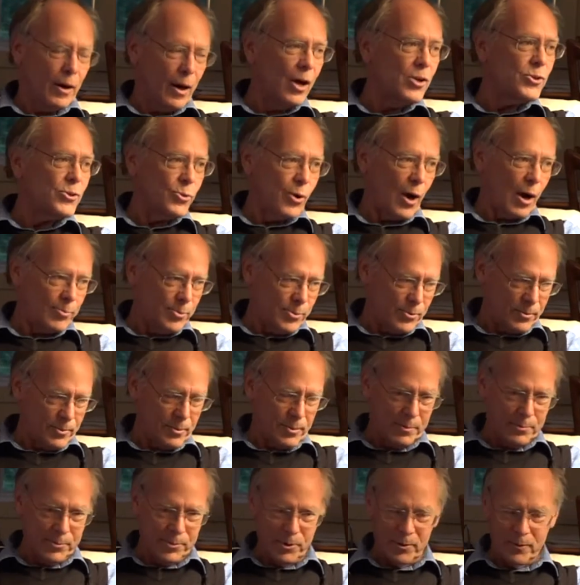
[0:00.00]
also
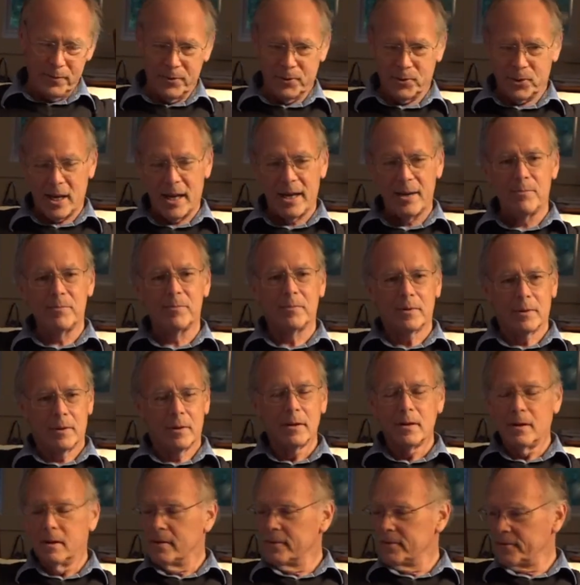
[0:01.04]
observed the same
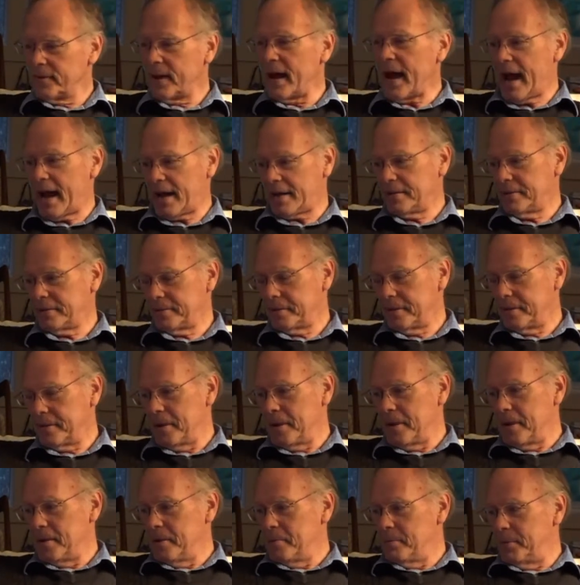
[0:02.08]
fact,
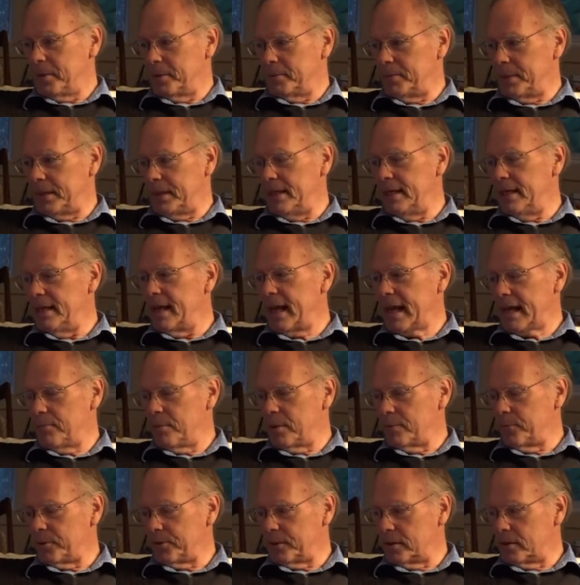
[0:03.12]
but Benedetti came
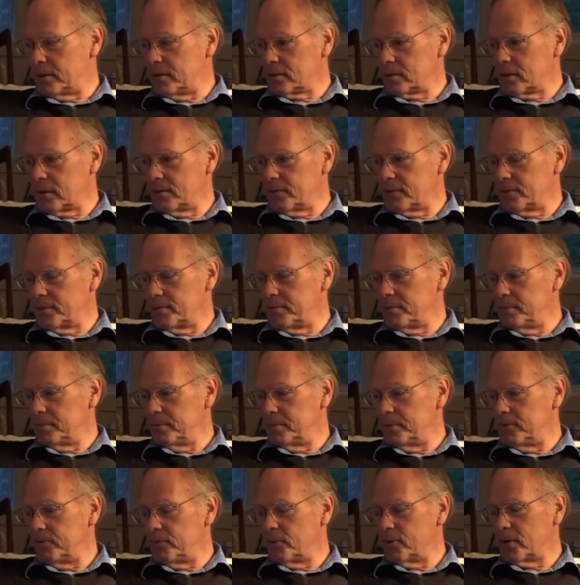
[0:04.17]
up with the discovery
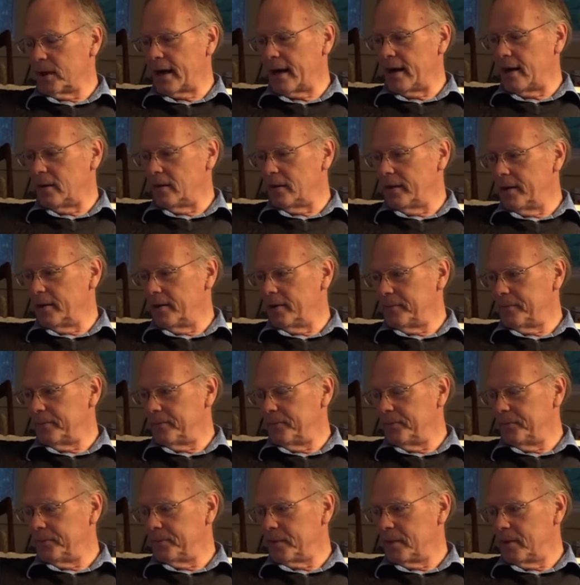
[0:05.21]
before Galileo.
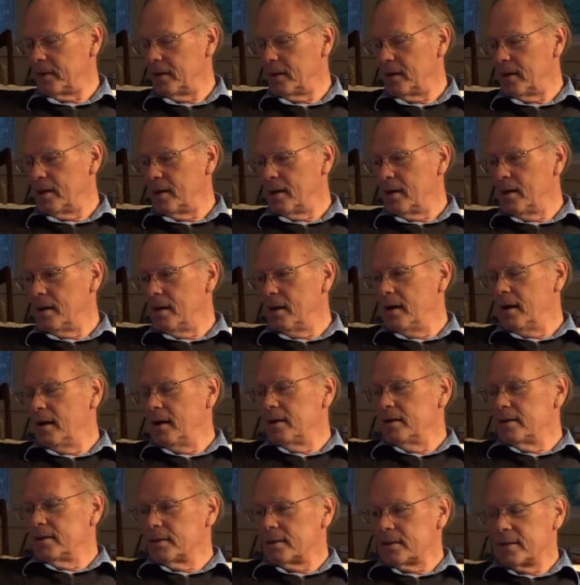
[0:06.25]

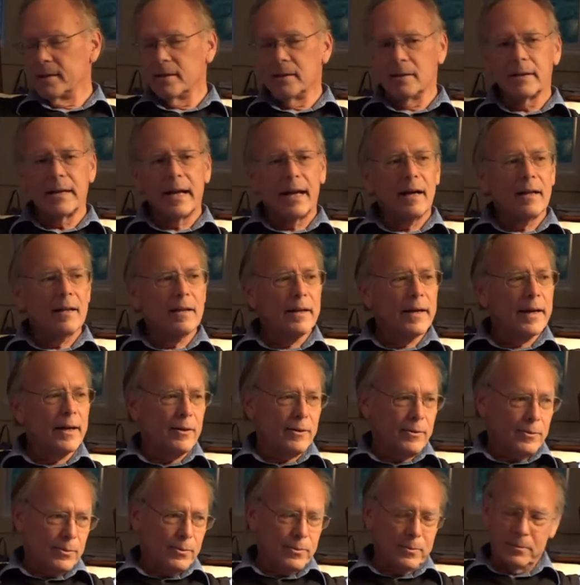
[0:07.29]
Still,
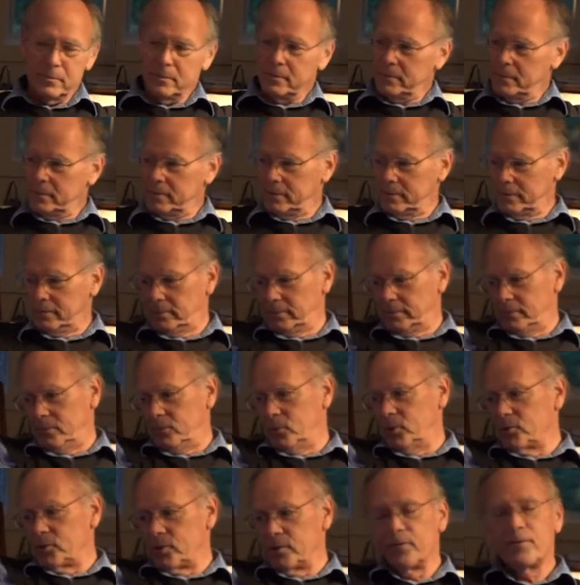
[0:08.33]
Galileo
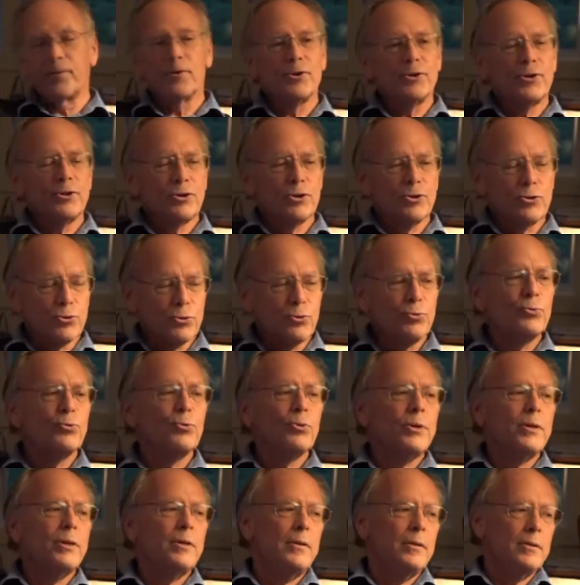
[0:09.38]
was the first to
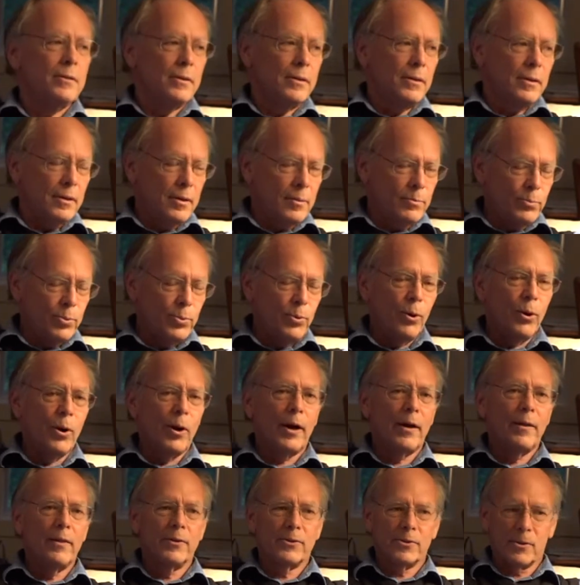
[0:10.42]
truly employ
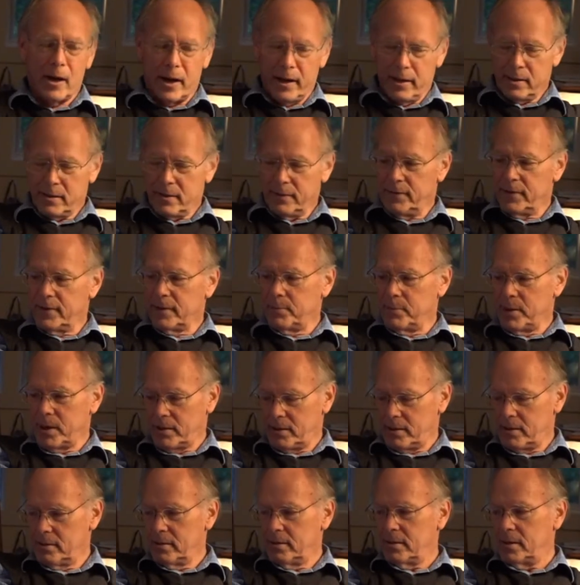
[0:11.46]
the scientific method.
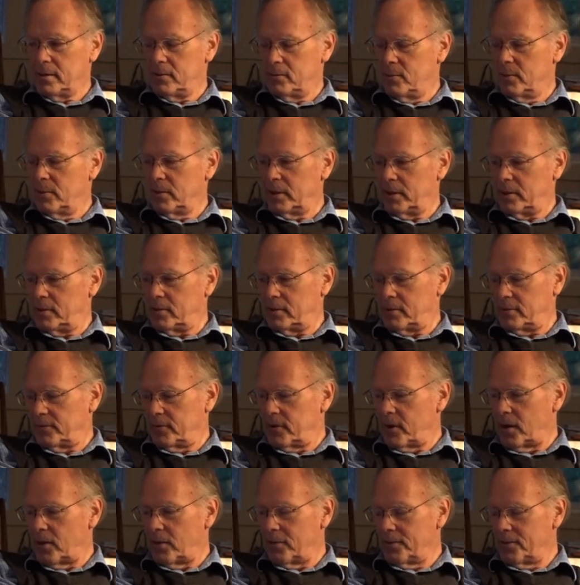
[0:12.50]
He really is the
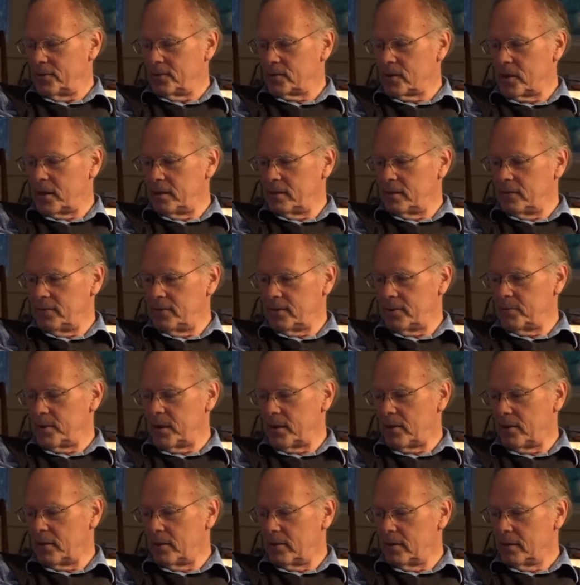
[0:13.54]
father of the scientific
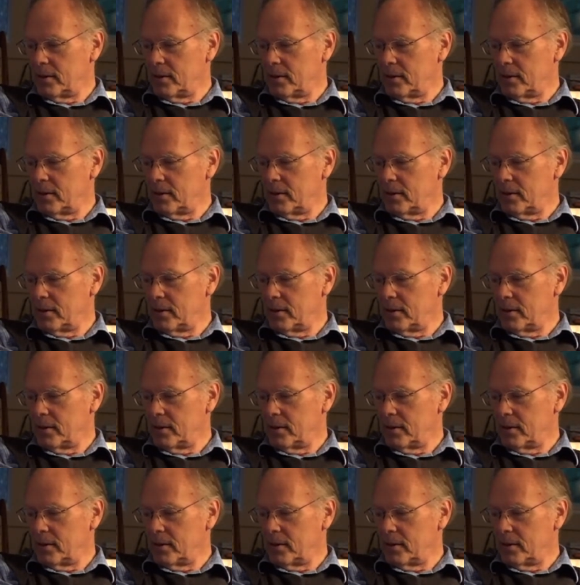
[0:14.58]
method.